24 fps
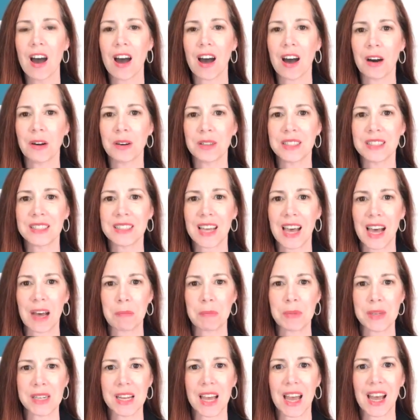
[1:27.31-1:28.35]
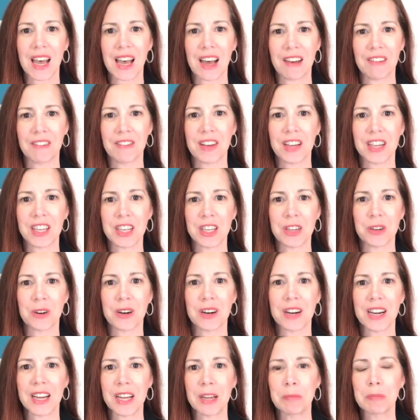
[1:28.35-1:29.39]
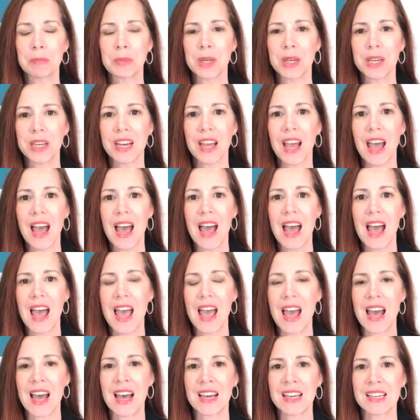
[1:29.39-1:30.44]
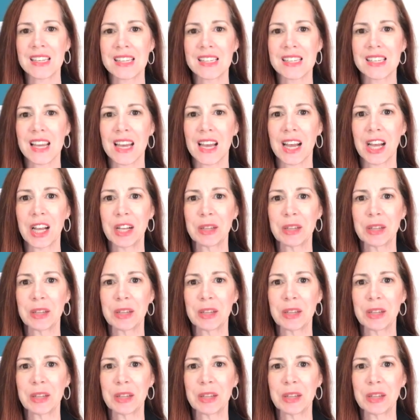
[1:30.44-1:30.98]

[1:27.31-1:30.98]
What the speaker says: Always happy to have your input. And